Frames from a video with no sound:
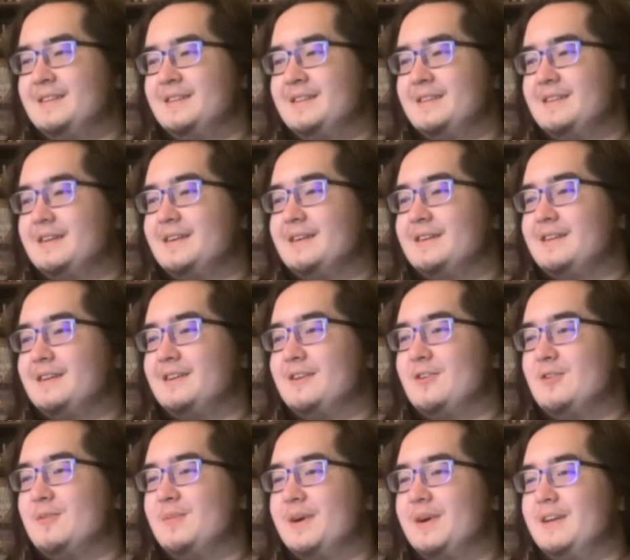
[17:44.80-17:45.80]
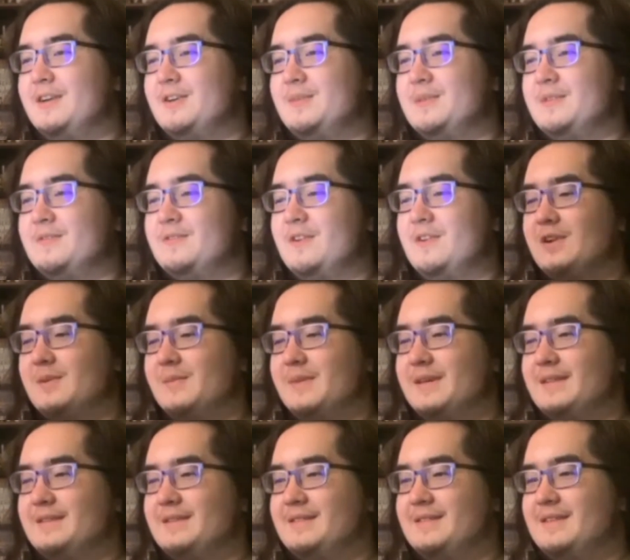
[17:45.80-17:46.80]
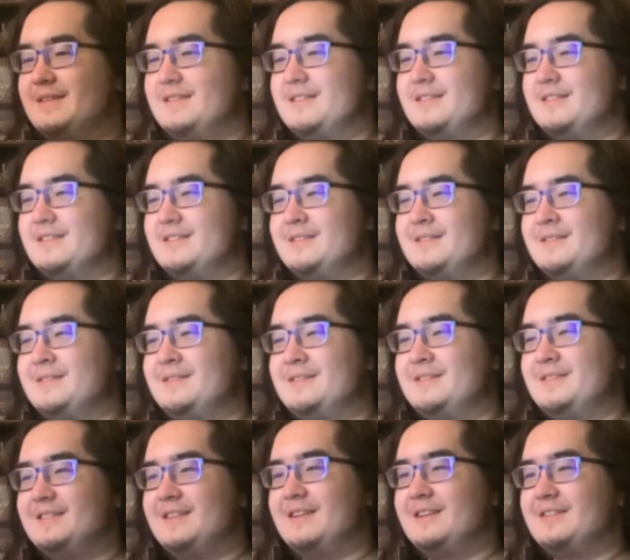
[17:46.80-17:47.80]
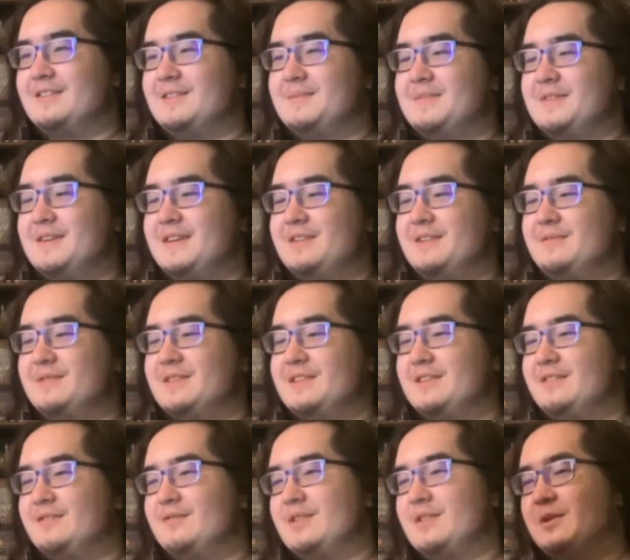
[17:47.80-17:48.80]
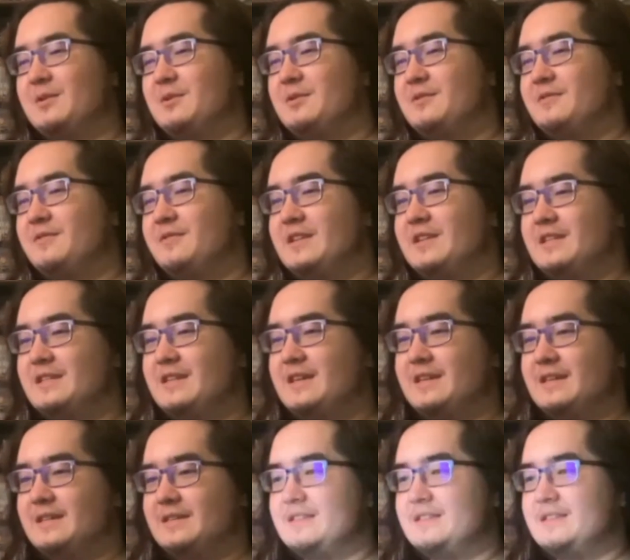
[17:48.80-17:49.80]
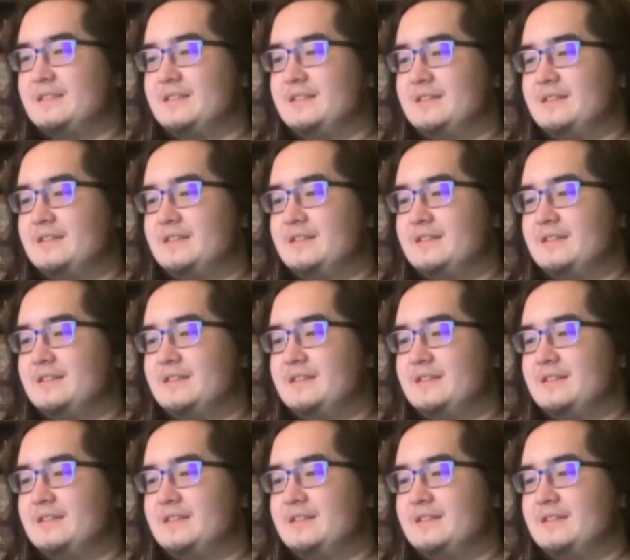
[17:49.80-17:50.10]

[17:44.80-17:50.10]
God, I hope the Frogman stays on the planet when the chronophage attacks.